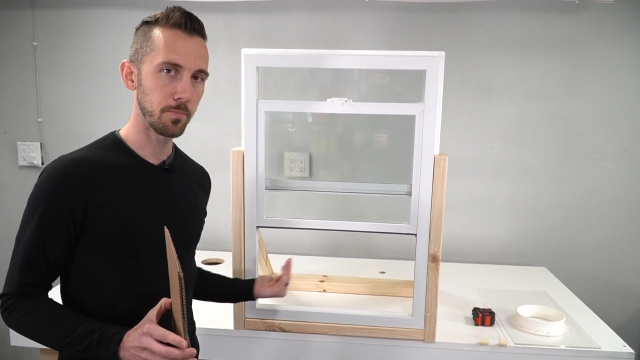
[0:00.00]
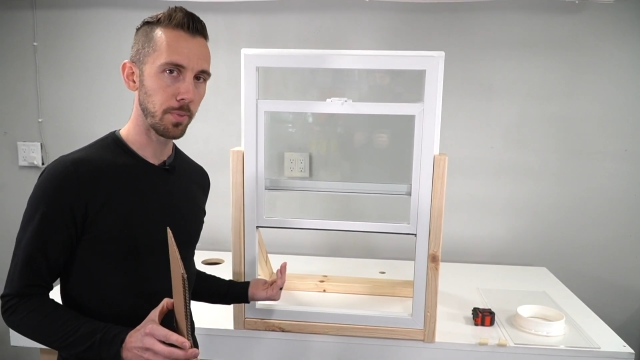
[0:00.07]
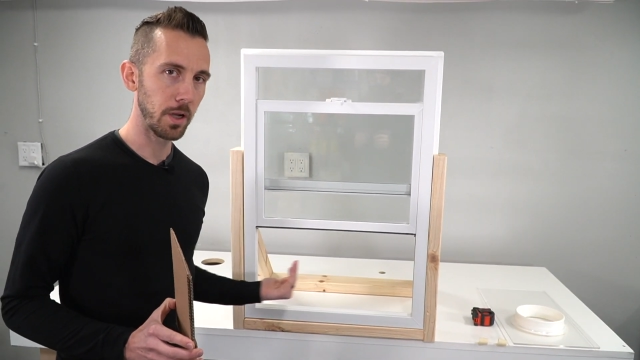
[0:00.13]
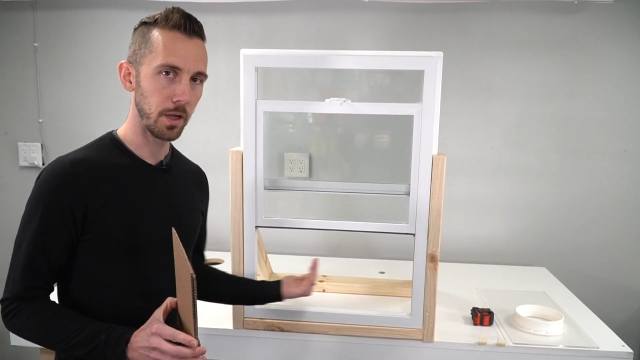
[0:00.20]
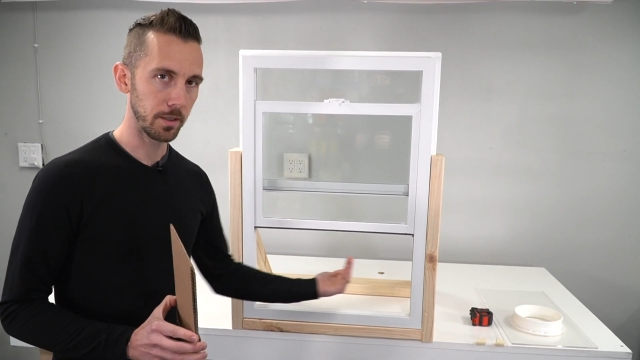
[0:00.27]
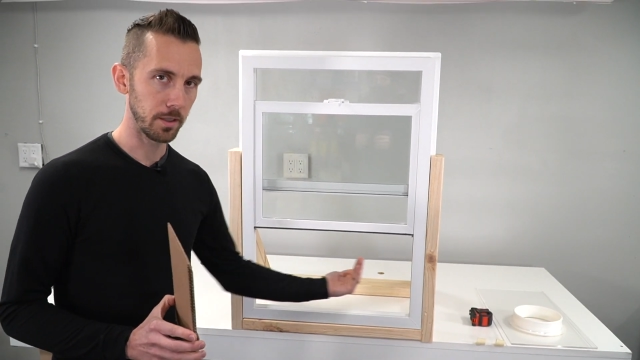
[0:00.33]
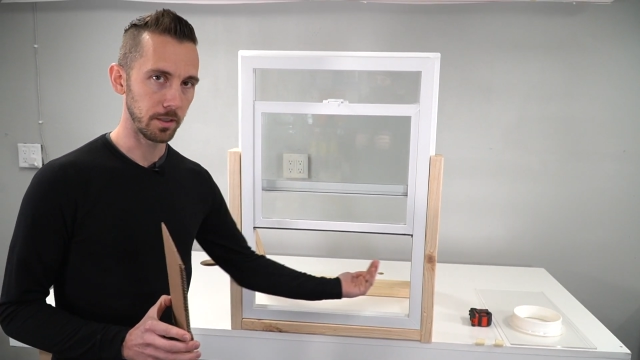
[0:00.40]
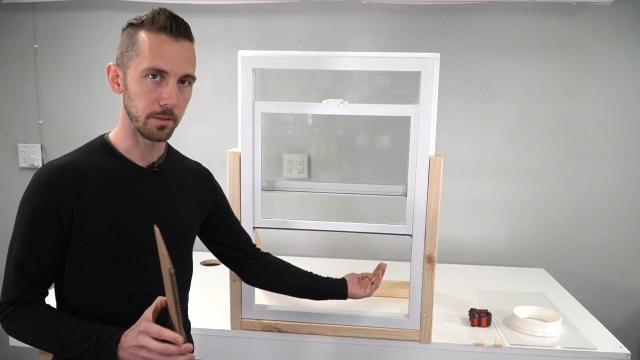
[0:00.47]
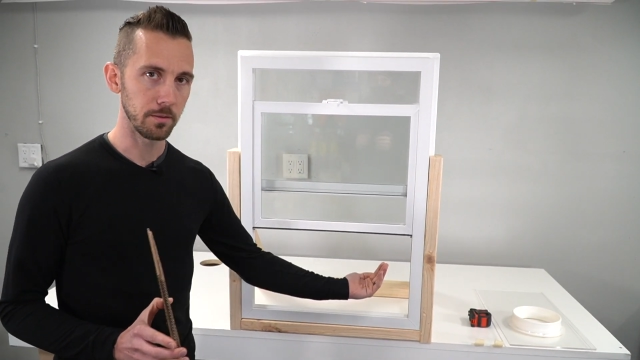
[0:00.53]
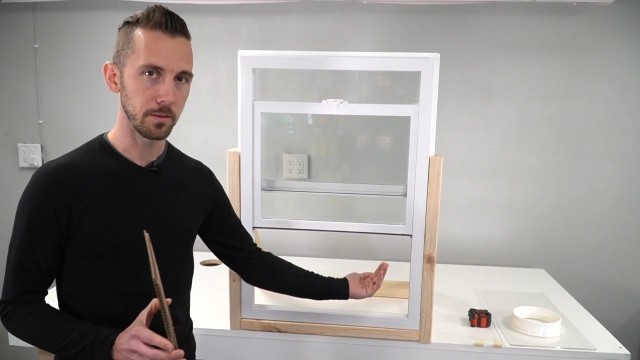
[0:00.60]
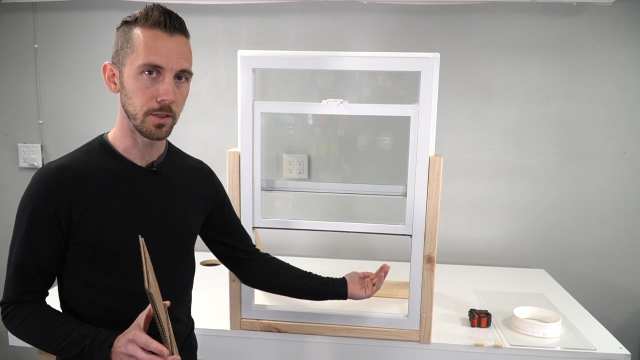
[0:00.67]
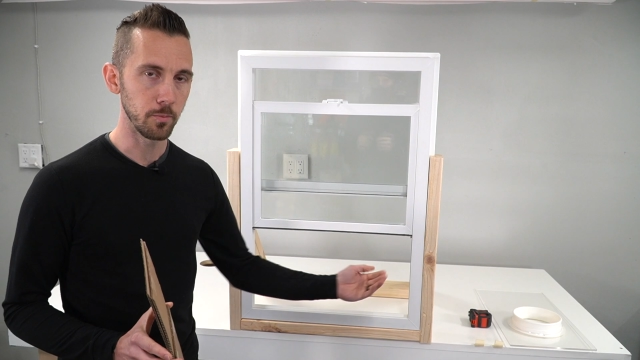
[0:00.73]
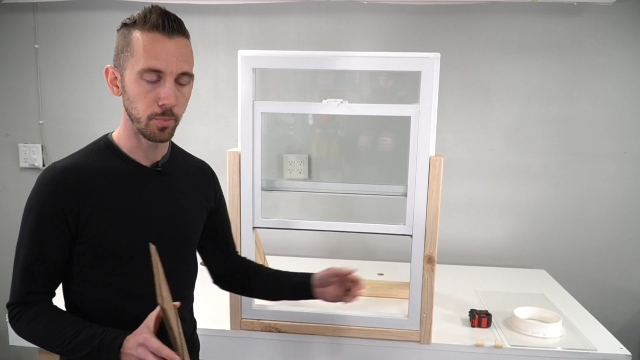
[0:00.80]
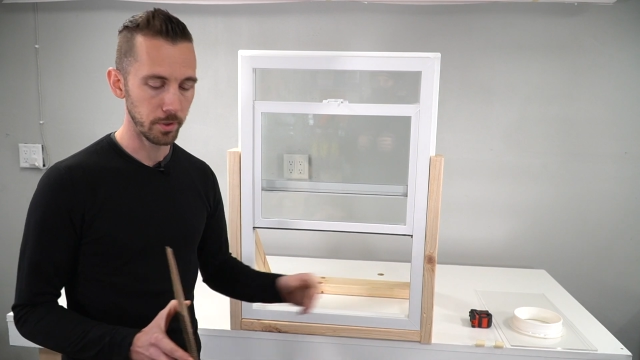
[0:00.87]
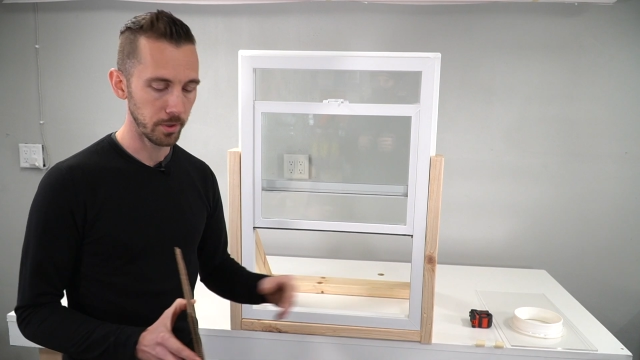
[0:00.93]
pocket
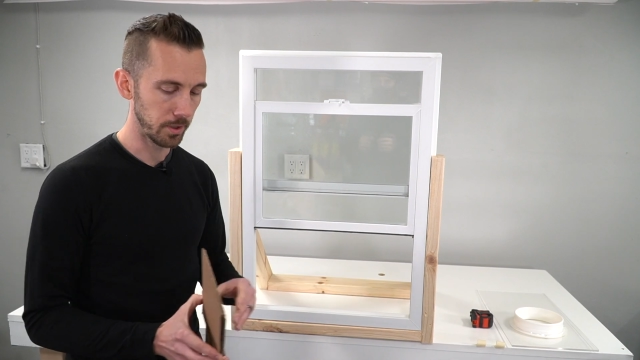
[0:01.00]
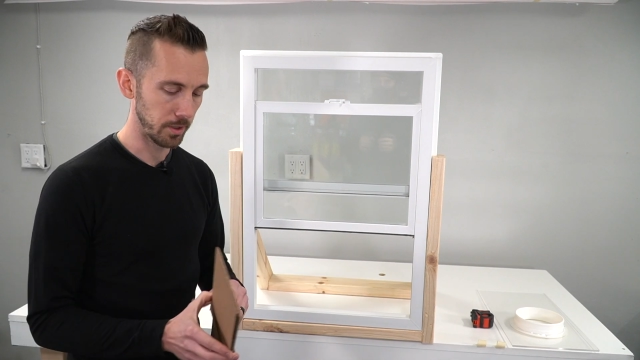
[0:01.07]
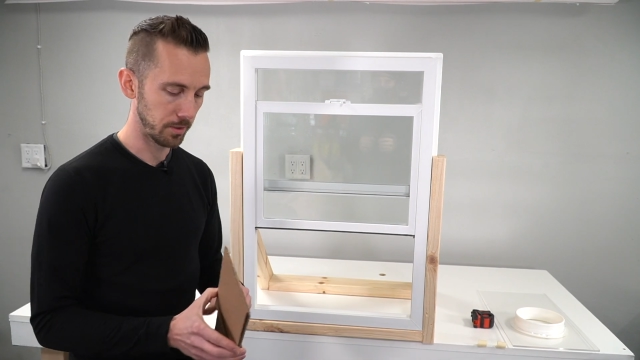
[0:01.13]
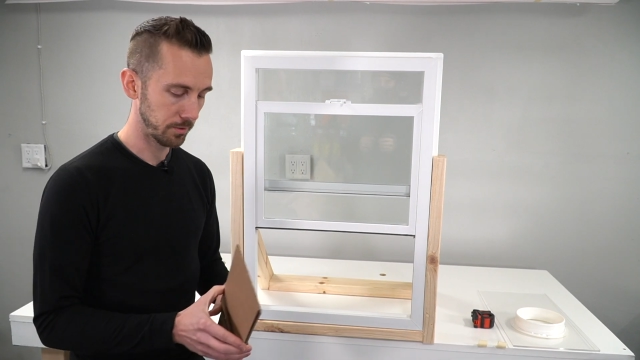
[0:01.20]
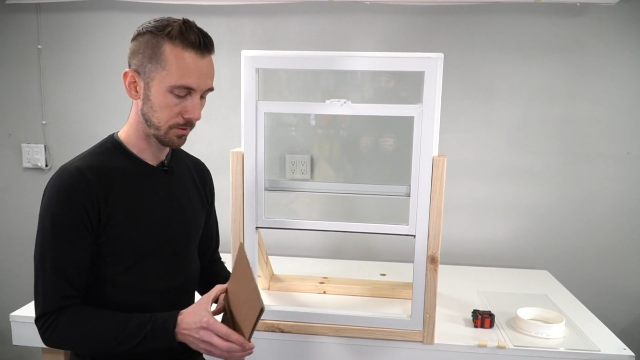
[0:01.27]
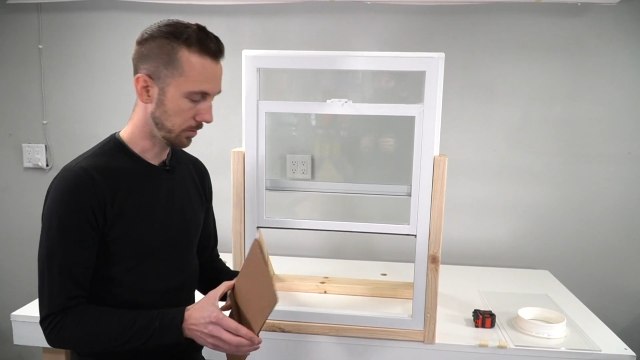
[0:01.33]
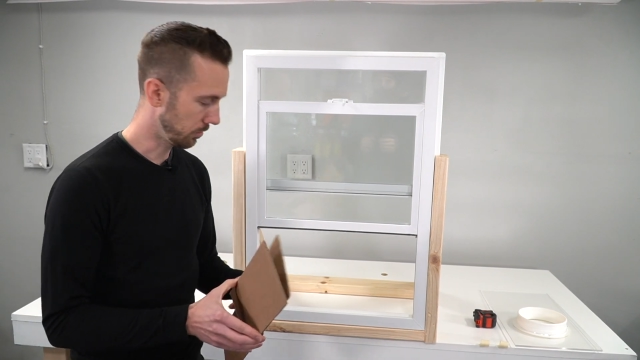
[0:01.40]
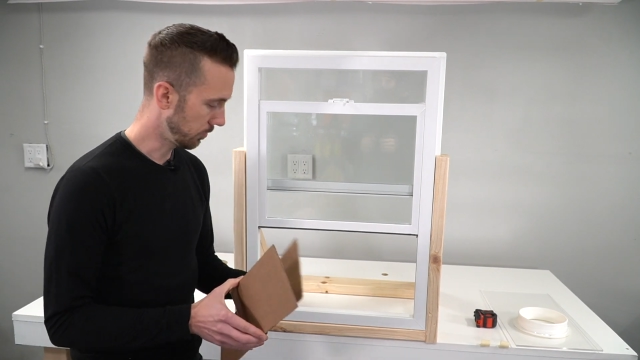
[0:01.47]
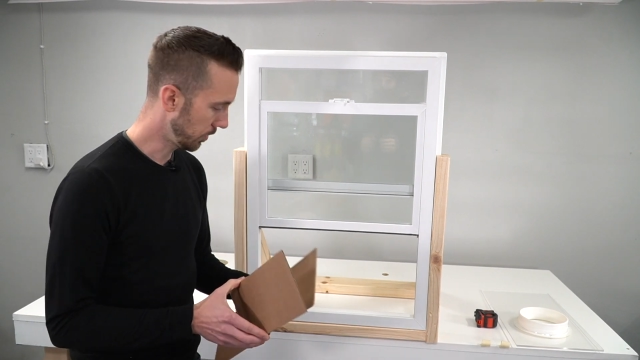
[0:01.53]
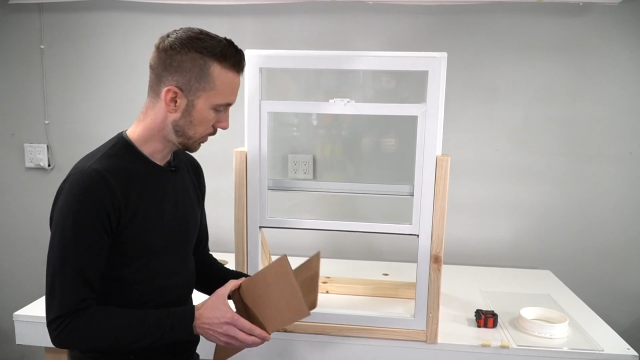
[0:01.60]
you put it into.